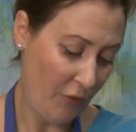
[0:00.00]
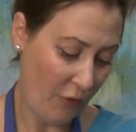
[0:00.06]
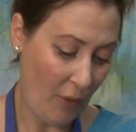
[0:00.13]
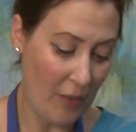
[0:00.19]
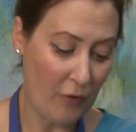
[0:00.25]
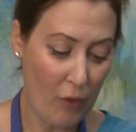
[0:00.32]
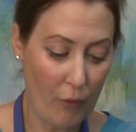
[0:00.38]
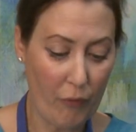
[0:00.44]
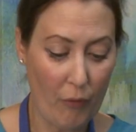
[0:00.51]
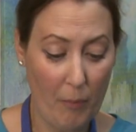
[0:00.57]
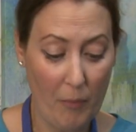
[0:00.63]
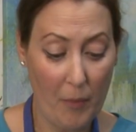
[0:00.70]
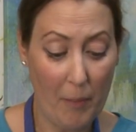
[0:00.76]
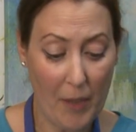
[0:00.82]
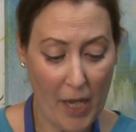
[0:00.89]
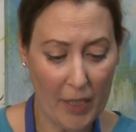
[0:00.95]
So I go from
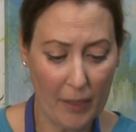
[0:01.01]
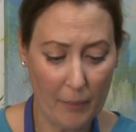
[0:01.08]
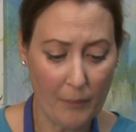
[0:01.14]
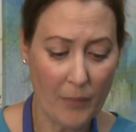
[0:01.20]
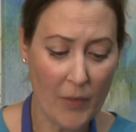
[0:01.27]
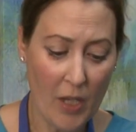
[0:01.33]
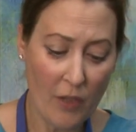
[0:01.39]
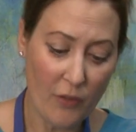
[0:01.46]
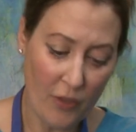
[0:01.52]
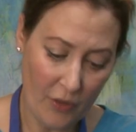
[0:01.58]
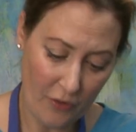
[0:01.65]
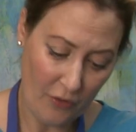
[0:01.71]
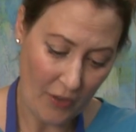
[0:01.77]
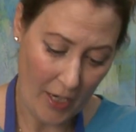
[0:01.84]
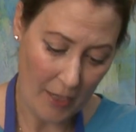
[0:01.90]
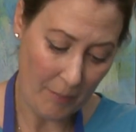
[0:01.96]
the bottom to the
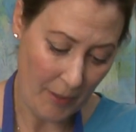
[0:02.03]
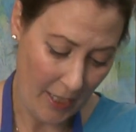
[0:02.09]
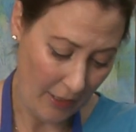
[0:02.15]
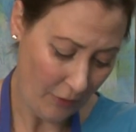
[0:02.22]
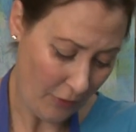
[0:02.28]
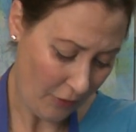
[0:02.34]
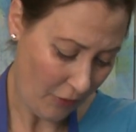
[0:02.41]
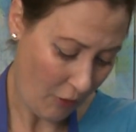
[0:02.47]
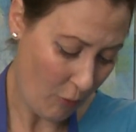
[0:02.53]
side panels,